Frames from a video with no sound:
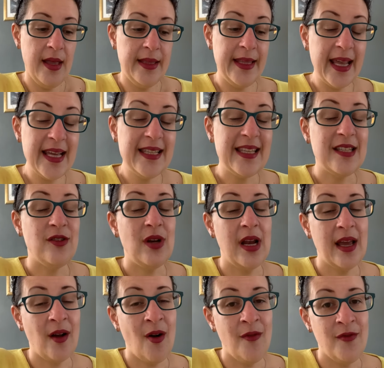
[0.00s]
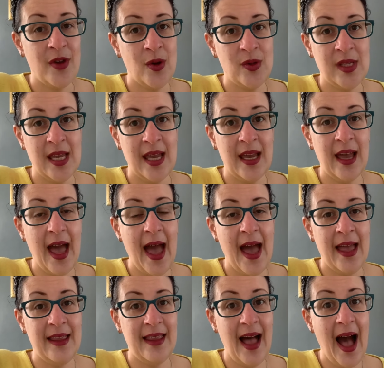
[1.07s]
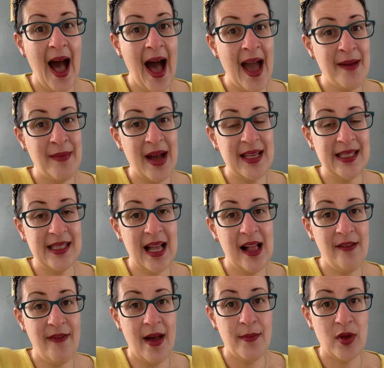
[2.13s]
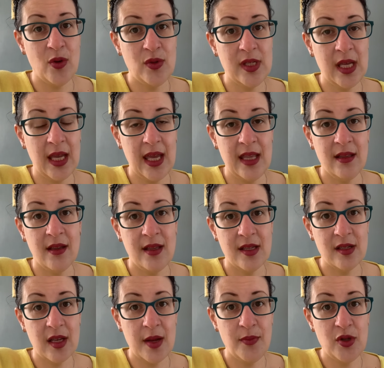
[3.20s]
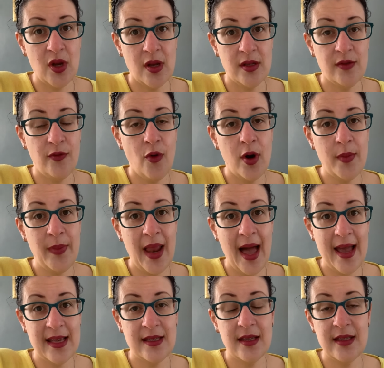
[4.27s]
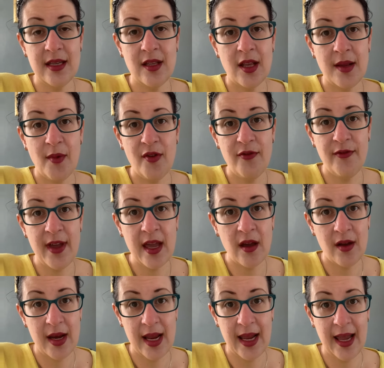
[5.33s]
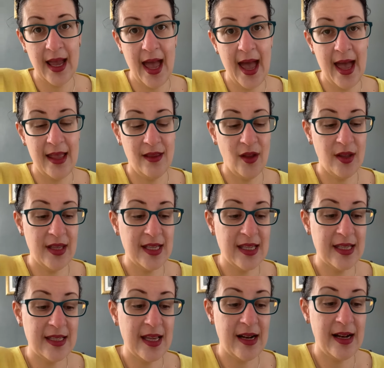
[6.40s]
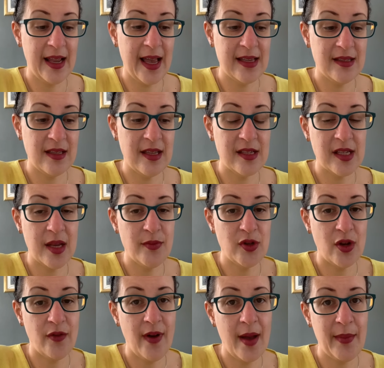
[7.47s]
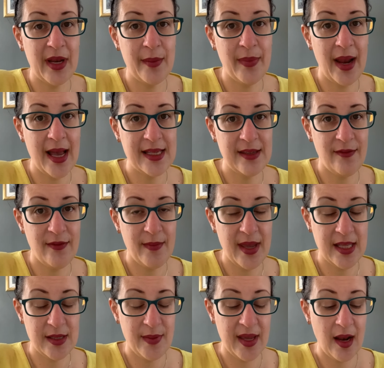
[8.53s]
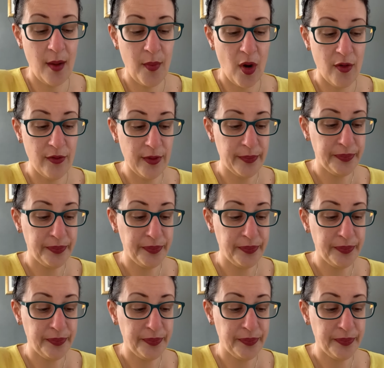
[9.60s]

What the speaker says: This is really confusing, and I myself am using in the descriptions 4-ply as the synonym of fingering and not necessarily as a description of how many plies it's made up of.